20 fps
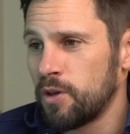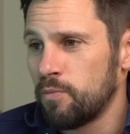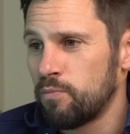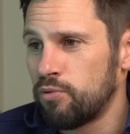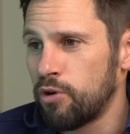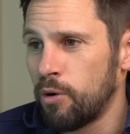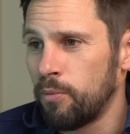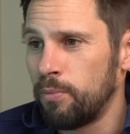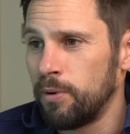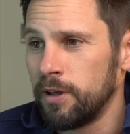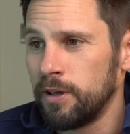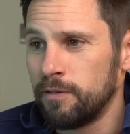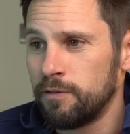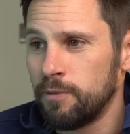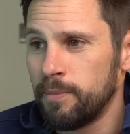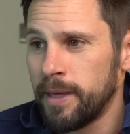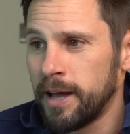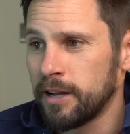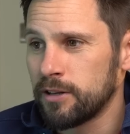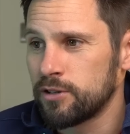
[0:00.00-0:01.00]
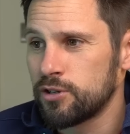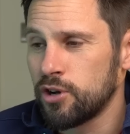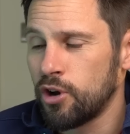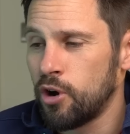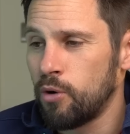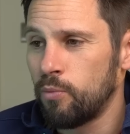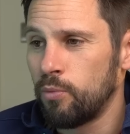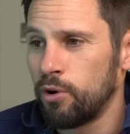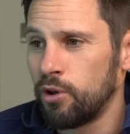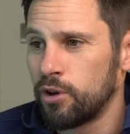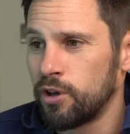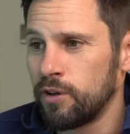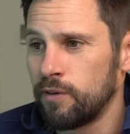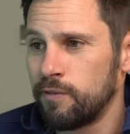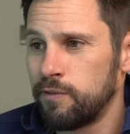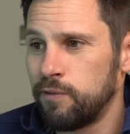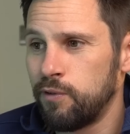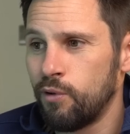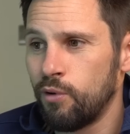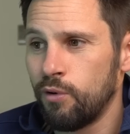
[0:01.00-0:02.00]
Probably from that top, we're looking
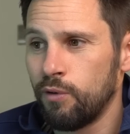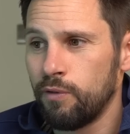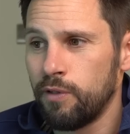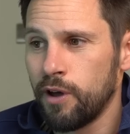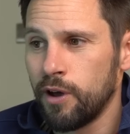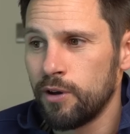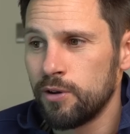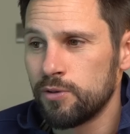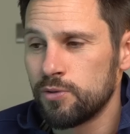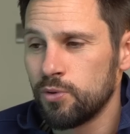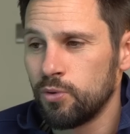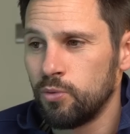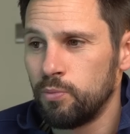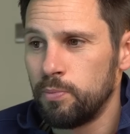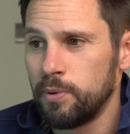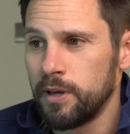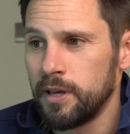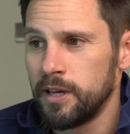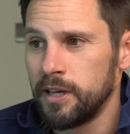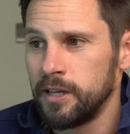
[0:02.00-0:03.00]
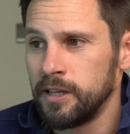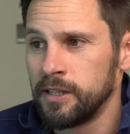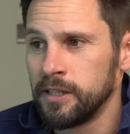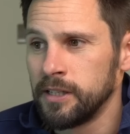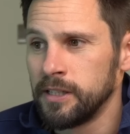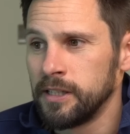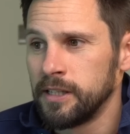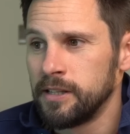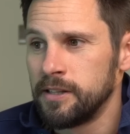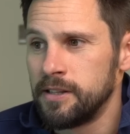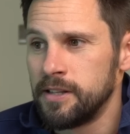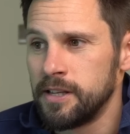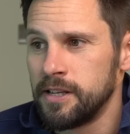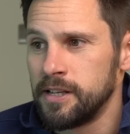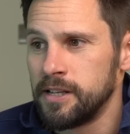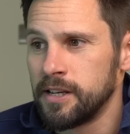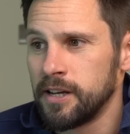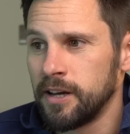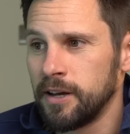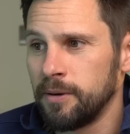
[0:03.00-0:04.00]
4 of those will be
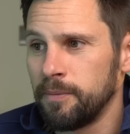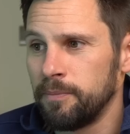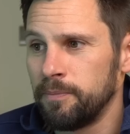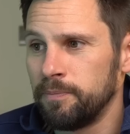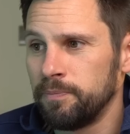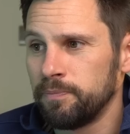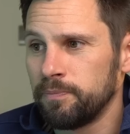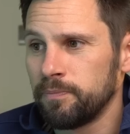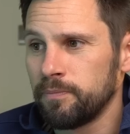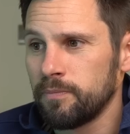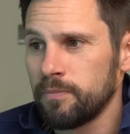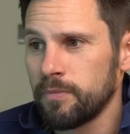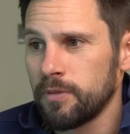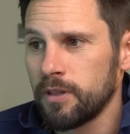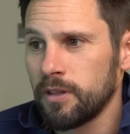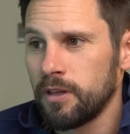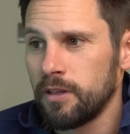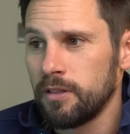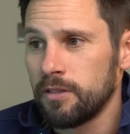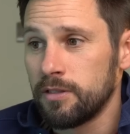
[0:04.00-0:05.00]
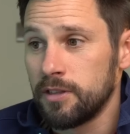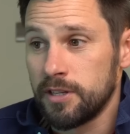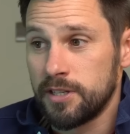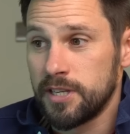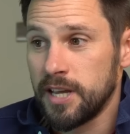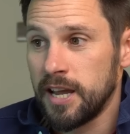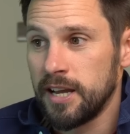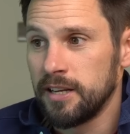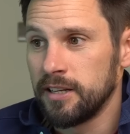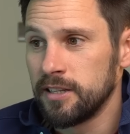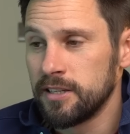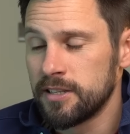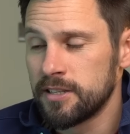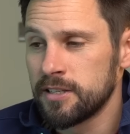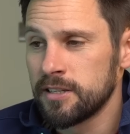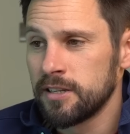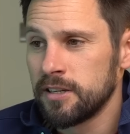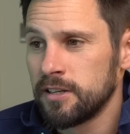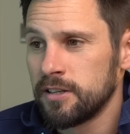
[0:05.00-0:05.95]
the sailors.